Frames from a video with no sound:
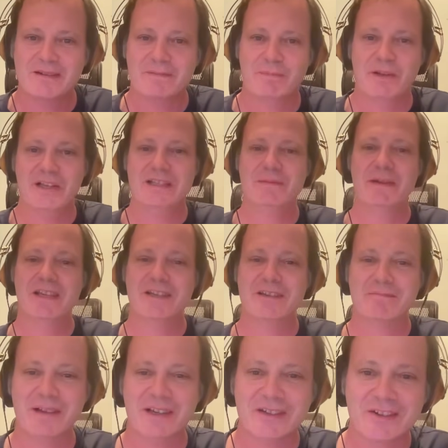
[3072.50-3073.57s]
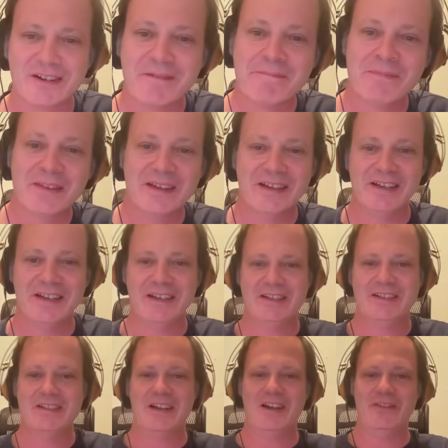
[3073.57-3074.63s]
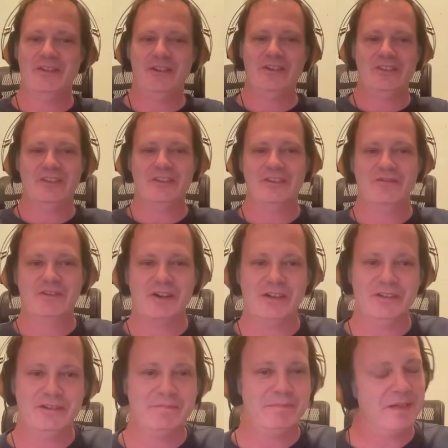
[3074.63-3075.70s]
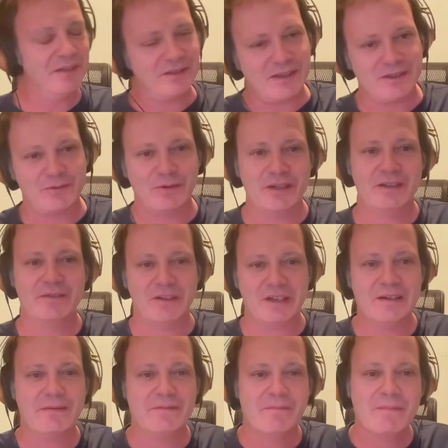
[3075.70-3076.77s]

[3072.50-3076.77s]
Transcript: please me as much as other uses of Kotlin, but it does work fine.